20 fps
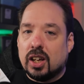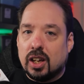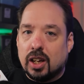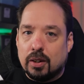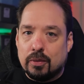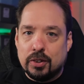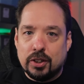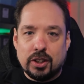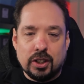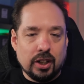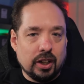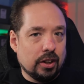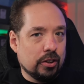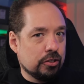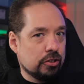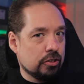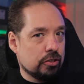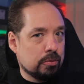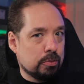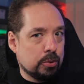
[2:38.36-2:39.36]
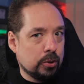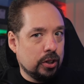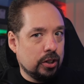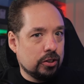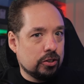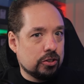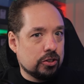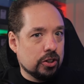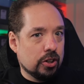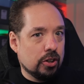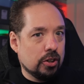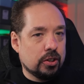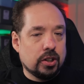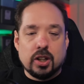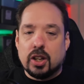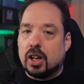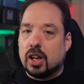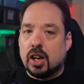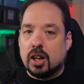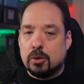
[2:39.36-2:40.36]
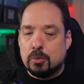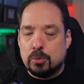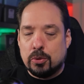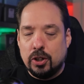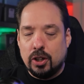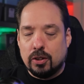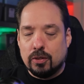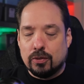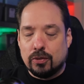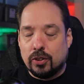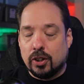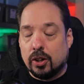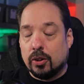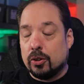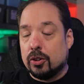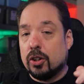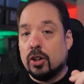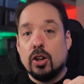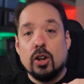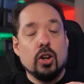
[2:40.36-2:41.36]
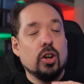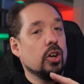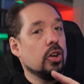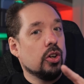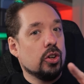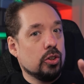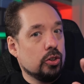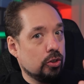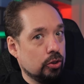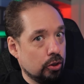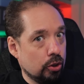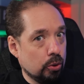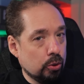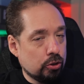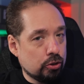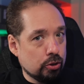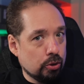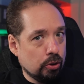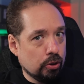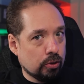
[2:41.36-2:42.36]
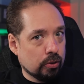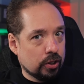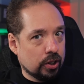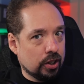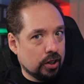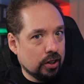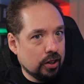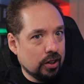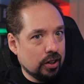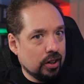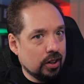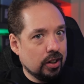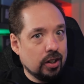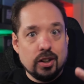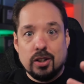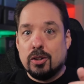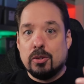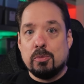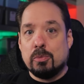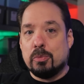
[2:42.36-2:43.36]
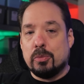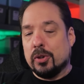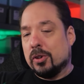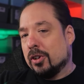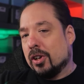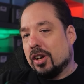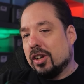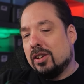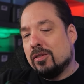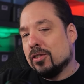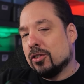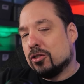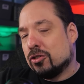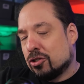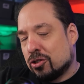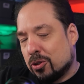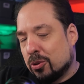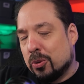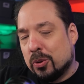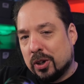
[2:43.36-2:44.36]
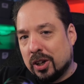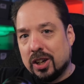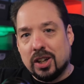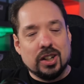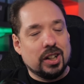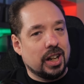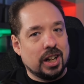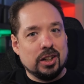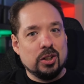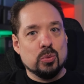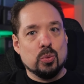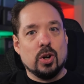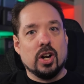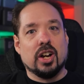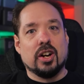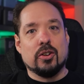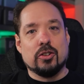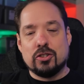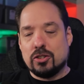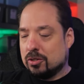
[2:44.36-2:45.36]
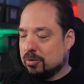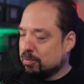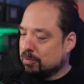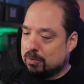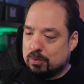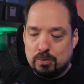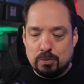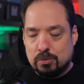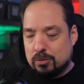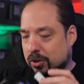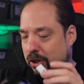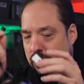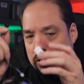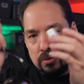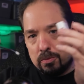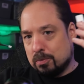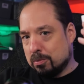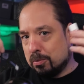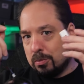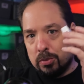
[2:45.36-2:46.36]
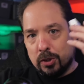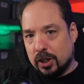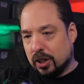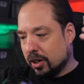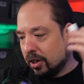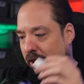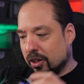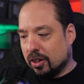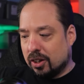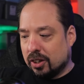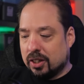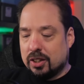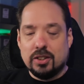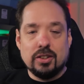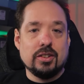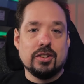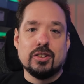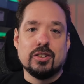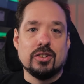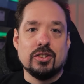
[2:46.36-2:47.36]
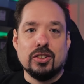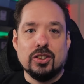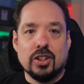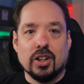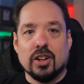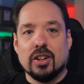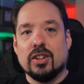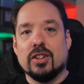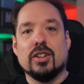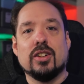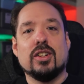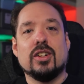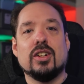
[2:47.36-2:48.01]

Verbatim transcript: Everything else is pre-installed and pre-configured. No soldering, but not even screwing in any wires. Just plug it all in, done.